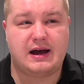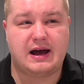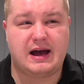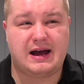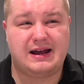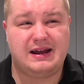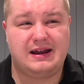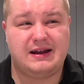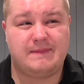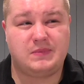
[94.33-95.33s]
I
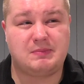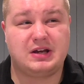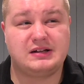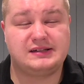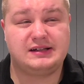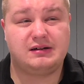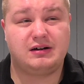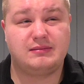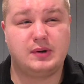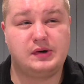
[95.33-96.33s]
am
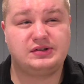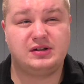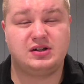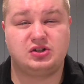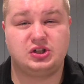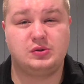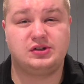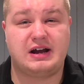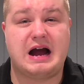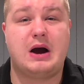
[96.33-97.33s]
considering mostly just
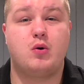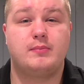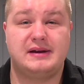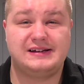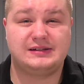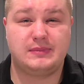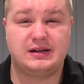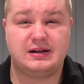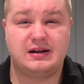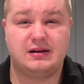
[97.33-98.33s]
using our
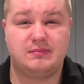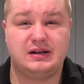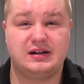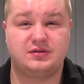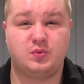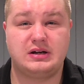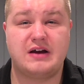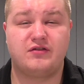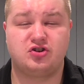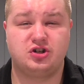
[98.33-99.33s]
basement, because we
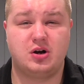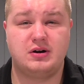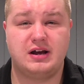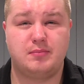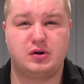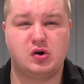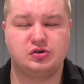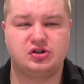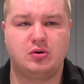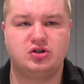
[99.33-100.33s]
never showed it, but
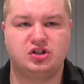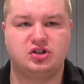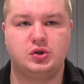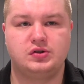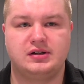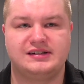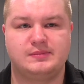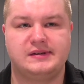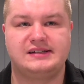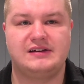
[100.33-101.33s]
also just using a
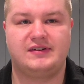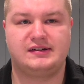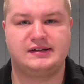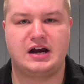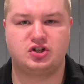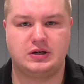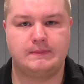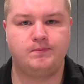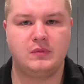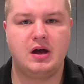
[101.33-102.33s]
specific section
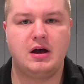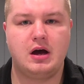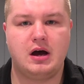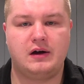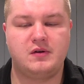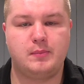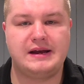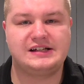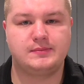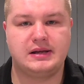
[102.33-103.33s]
of the
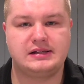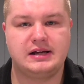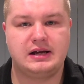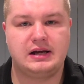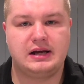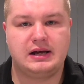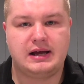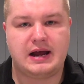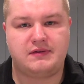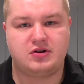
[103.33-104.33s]
basement
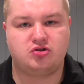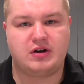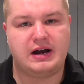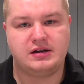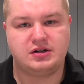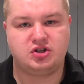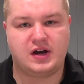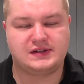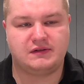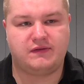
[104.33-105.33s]
and then trying to
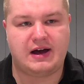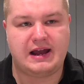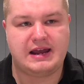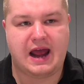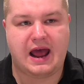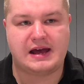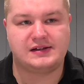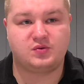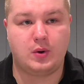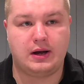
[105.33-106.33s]
justify it
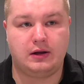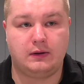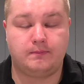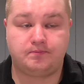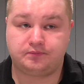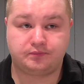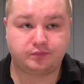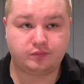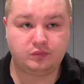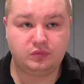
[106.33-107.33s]
as, well,
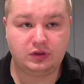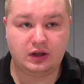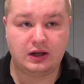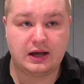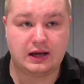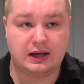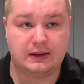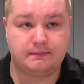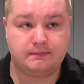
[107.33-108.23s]
we're